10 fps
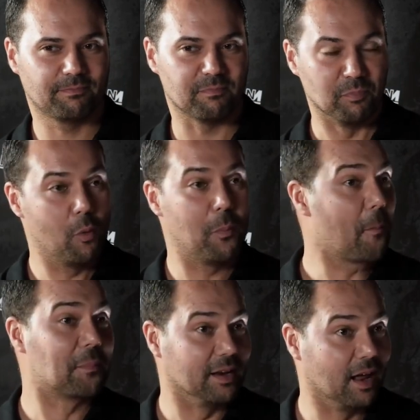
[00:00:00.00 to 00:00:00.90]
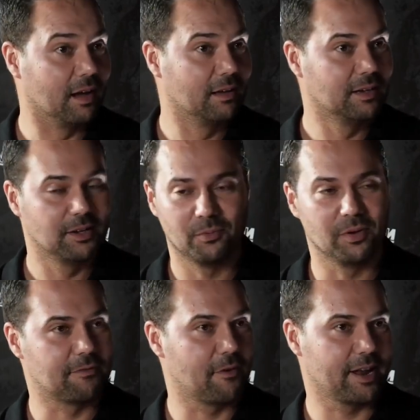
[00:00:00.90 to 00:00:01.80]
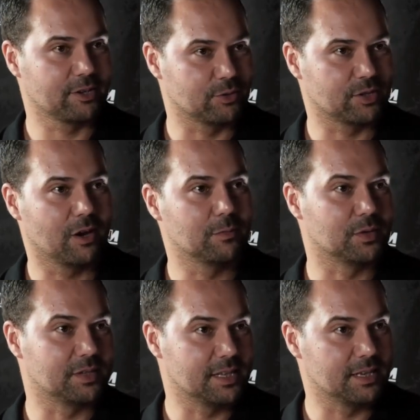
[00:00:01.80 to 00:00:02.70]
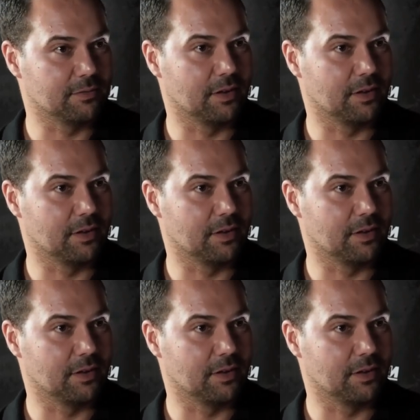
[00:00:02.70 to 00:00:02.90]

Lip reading: more popular with the Financial Times, the City of